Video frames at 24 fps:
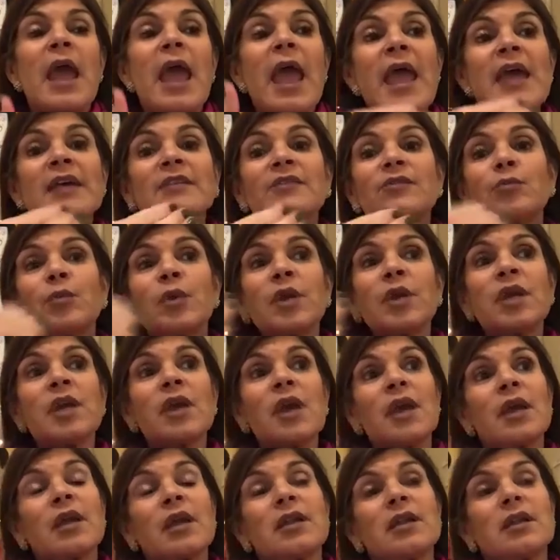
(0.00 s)
As we
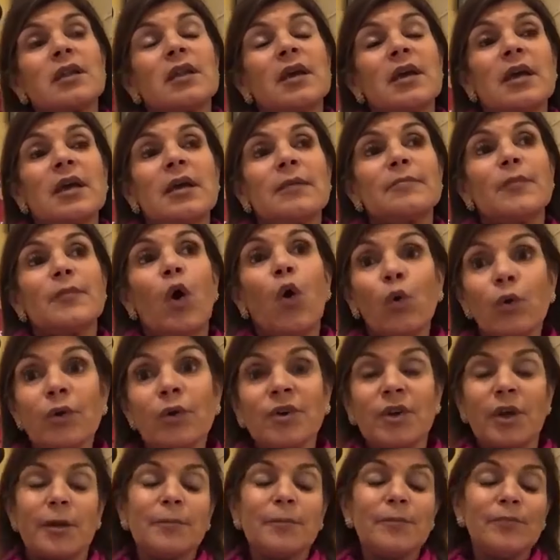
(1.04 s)
get
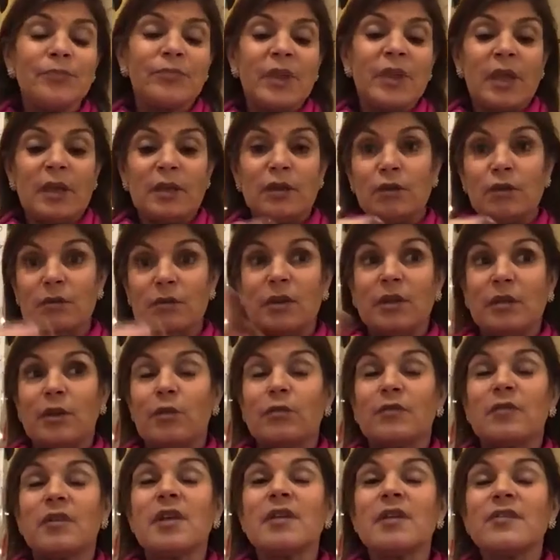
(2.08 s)
older, and you're, you
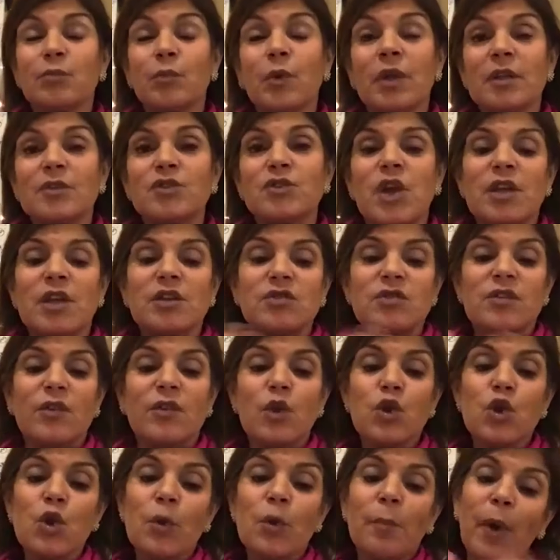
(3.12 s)
know, this will change. So
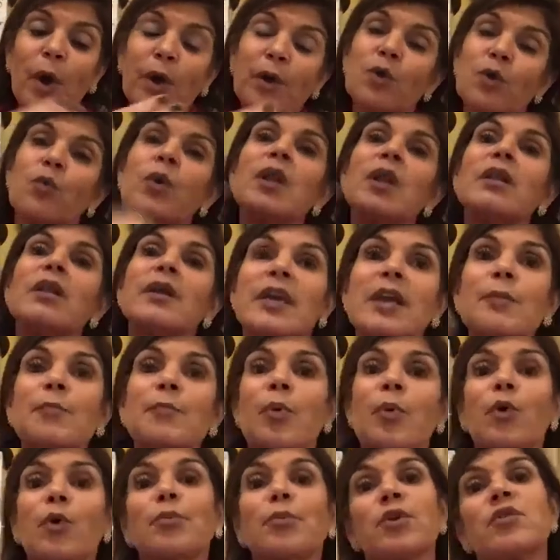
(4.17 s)
your body will
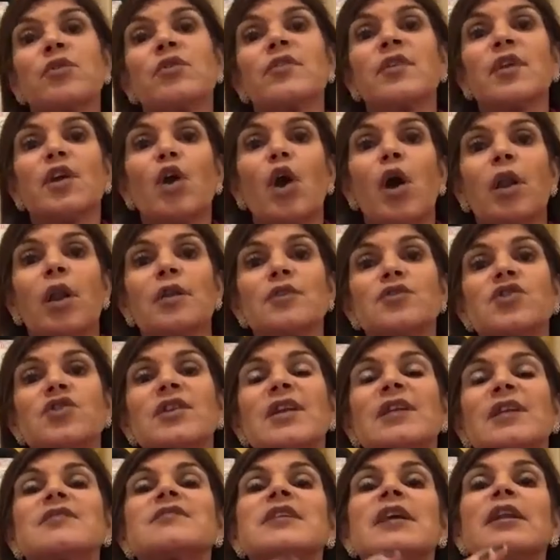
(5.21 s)
keep on producing collagen
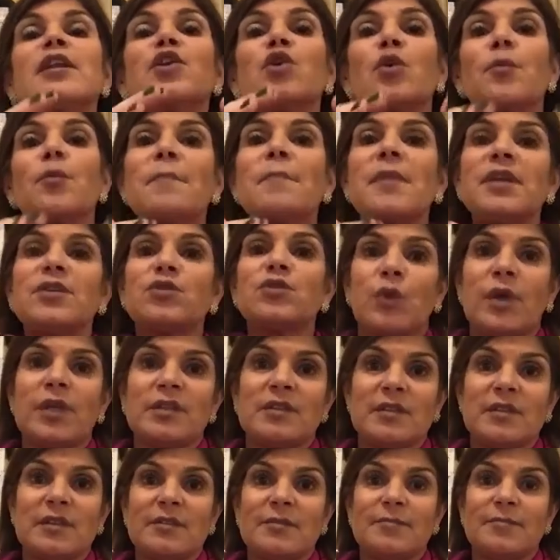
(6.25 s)
until your
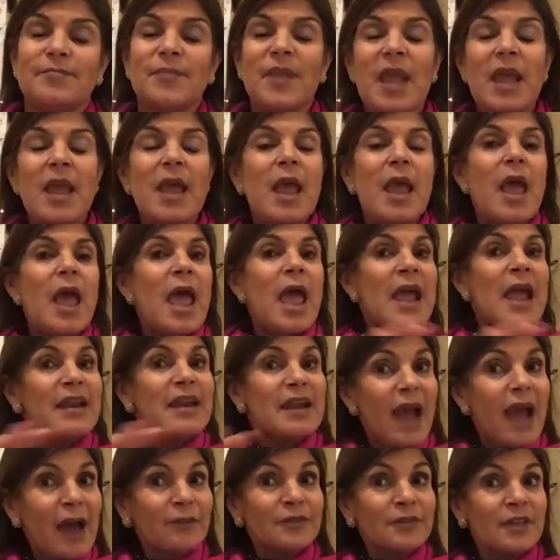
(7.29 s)
mid-20s, and
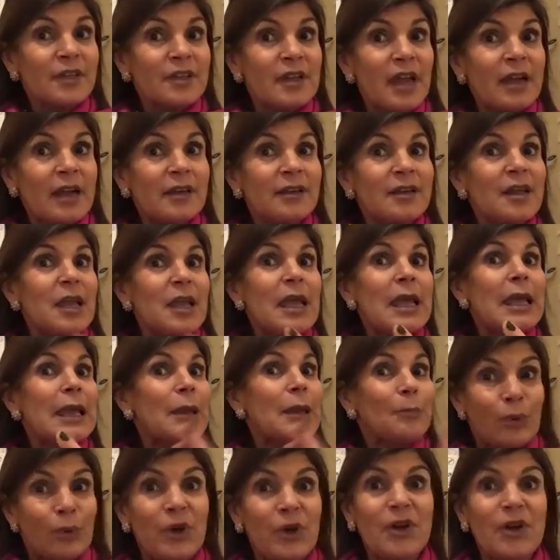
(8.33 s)
after that,
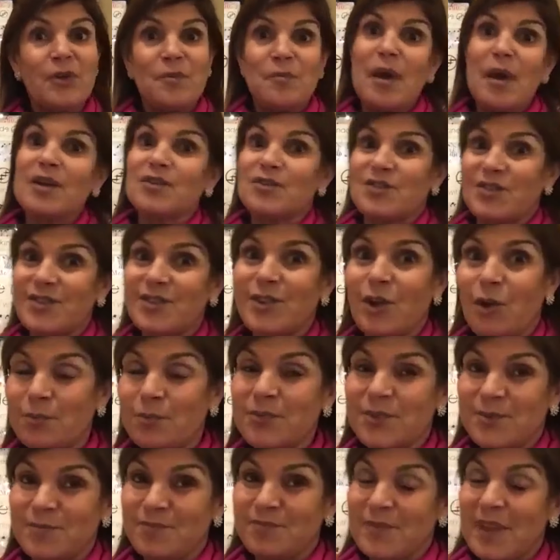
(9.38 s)
it pretty much
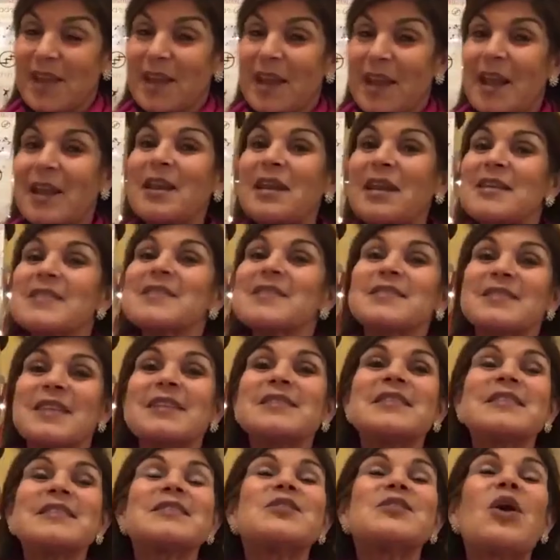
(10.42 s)
stops. And
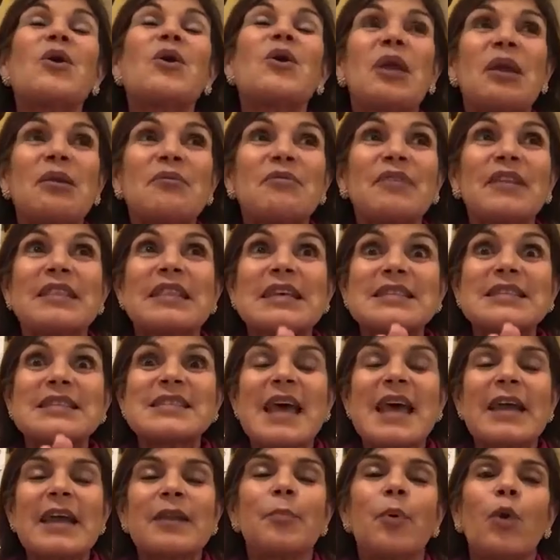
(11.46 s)
this is not even the
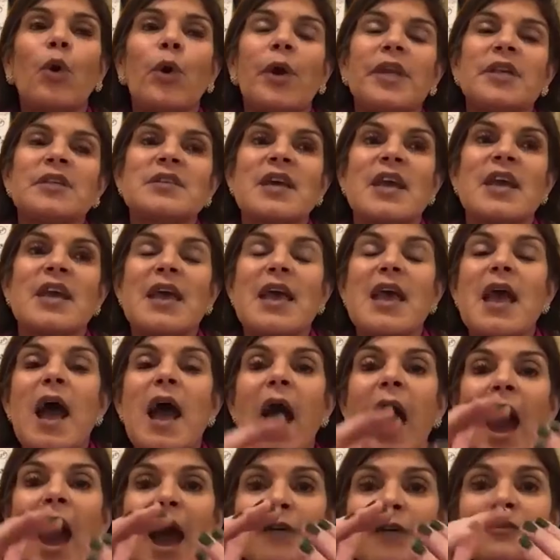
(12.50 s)
sad point.
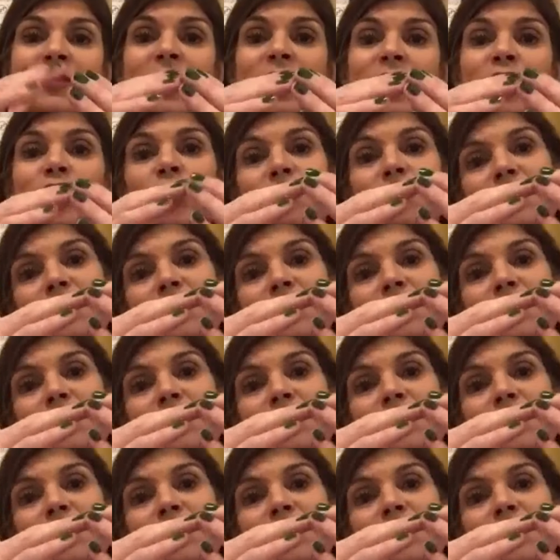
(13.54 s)
After your